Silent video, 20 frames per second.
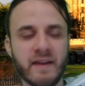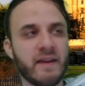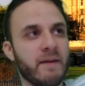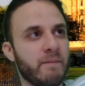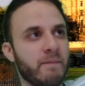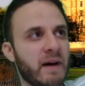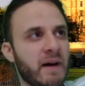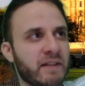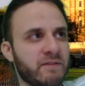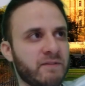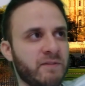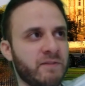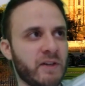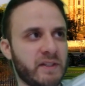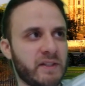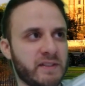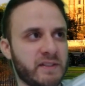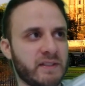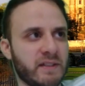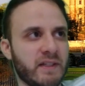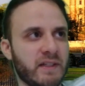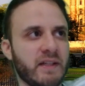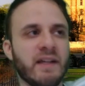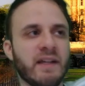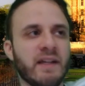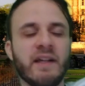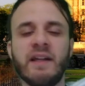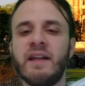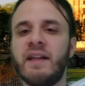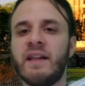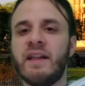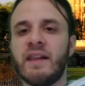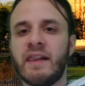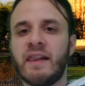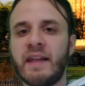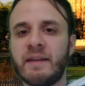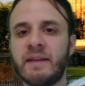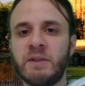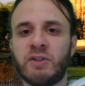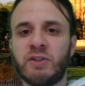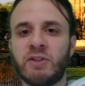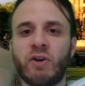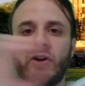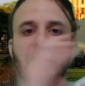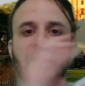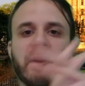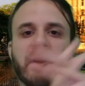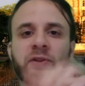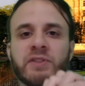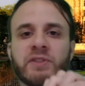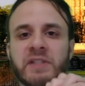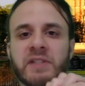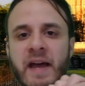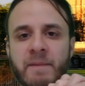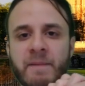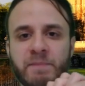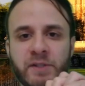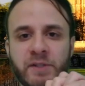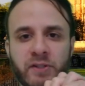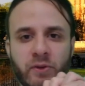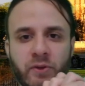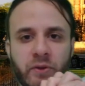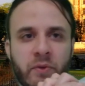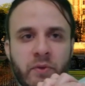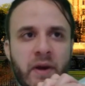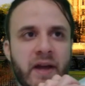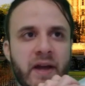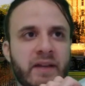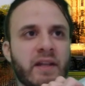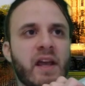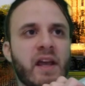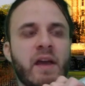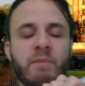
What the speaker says: but first, let me talk about the episode, right?